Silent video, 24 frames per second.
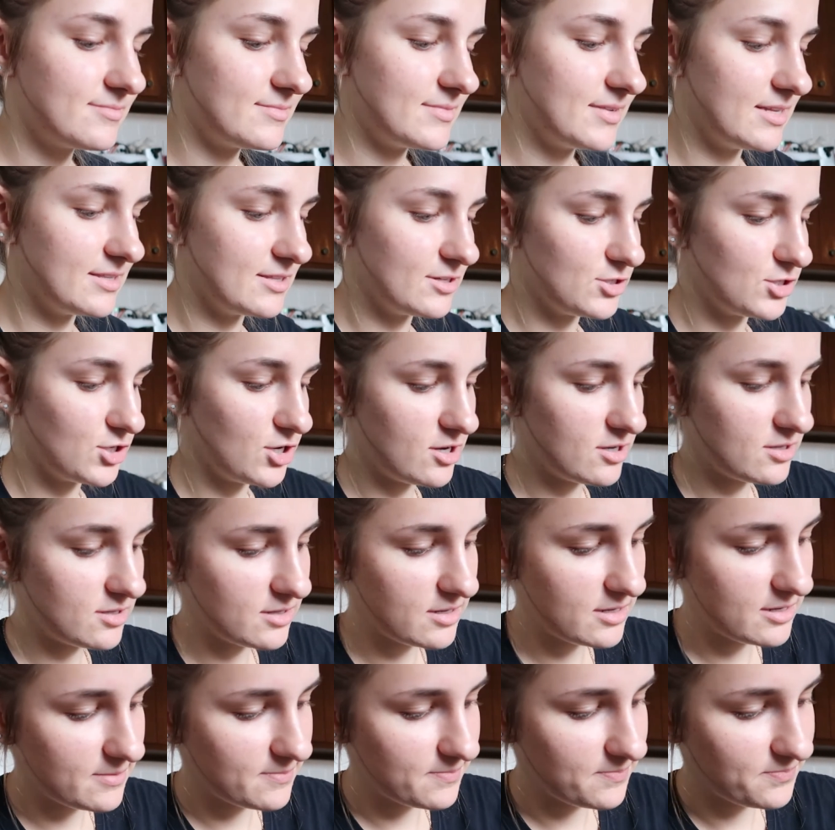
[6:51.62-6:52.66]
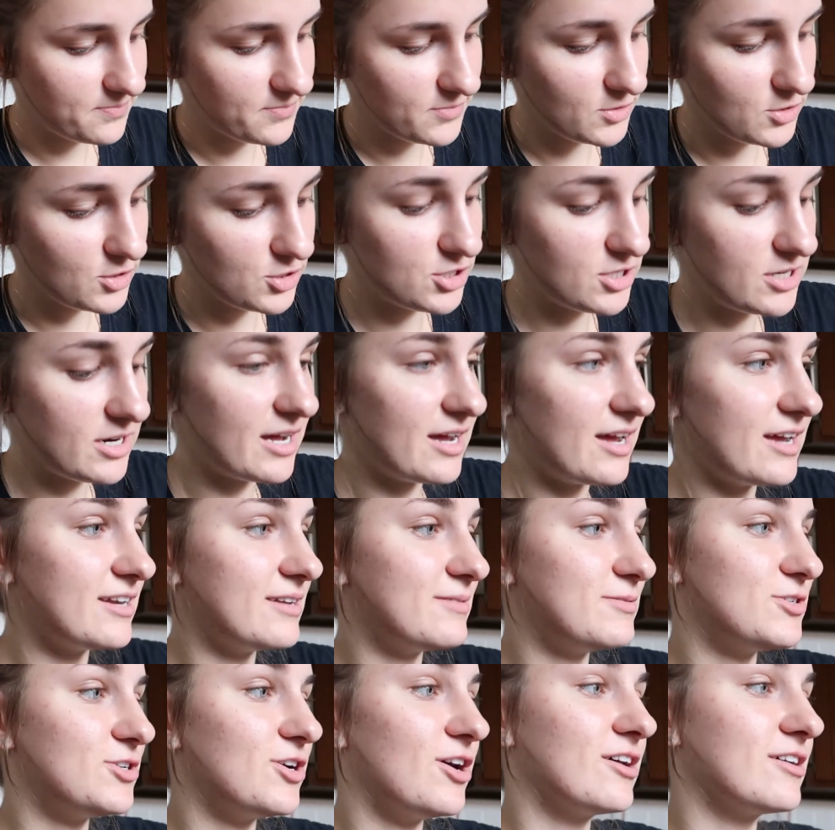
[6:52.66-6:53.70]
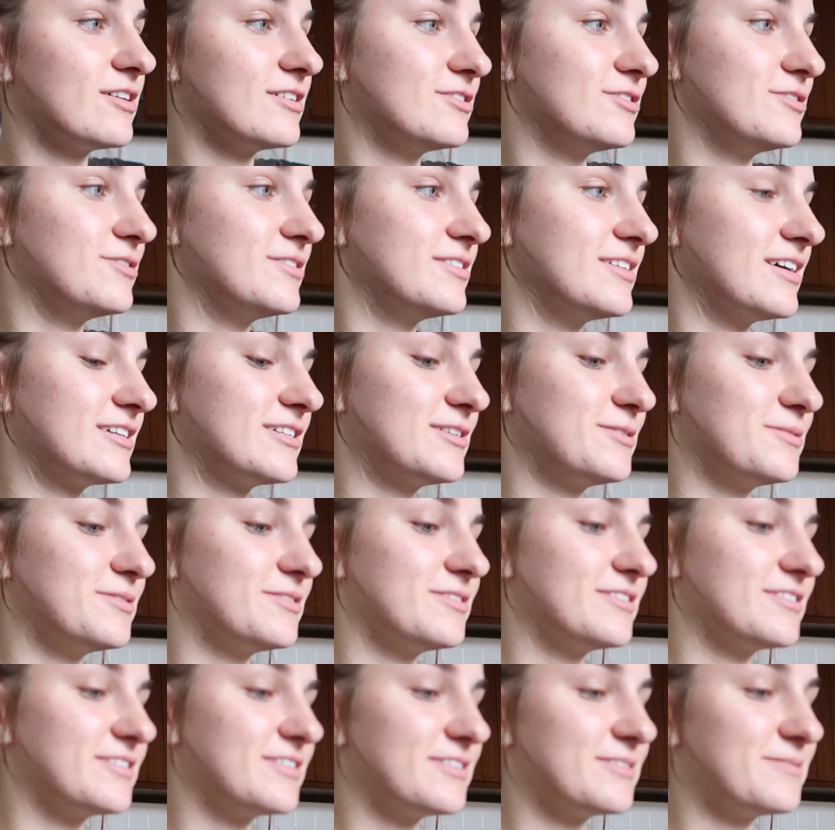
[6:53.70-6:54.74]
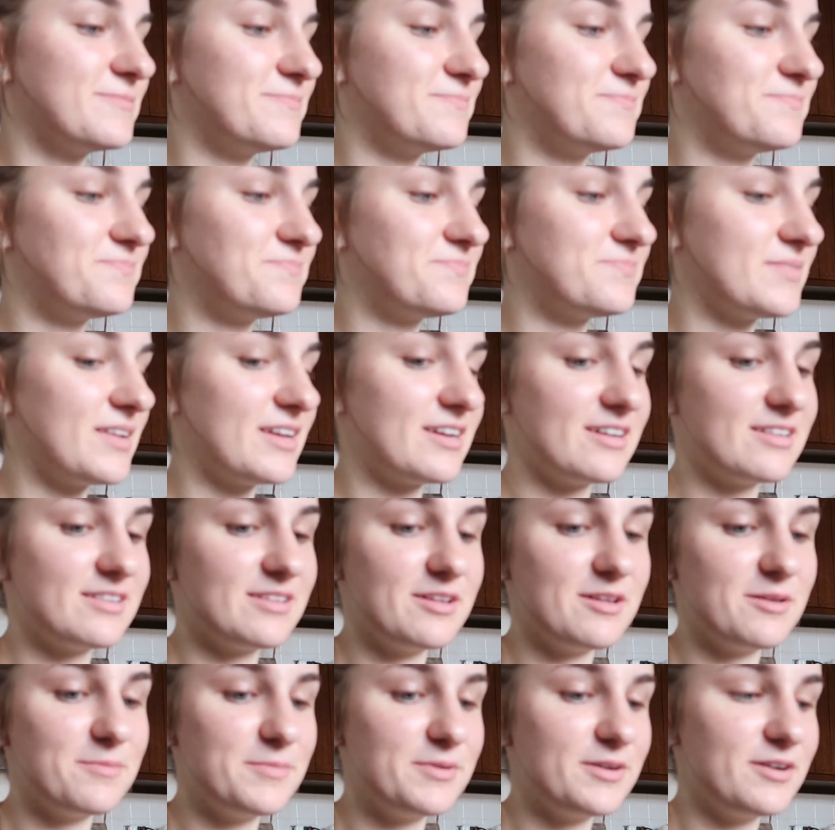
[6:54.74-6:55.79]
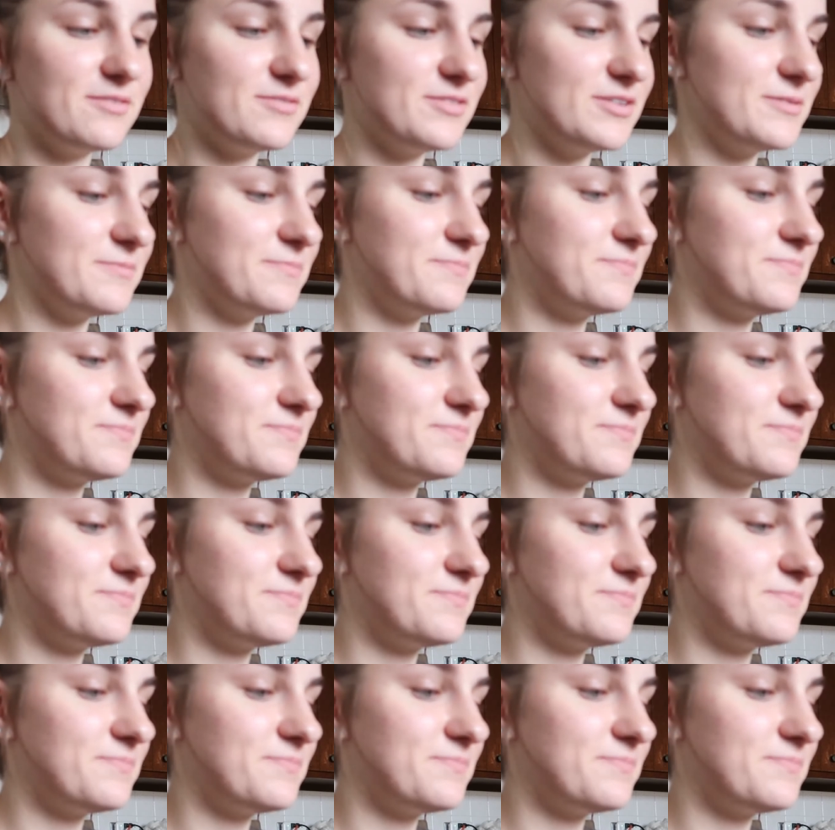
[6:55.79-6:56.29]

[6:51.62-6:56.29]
And the chocolate, you should add chocolate too. It's actually really good. Like a little bit of it.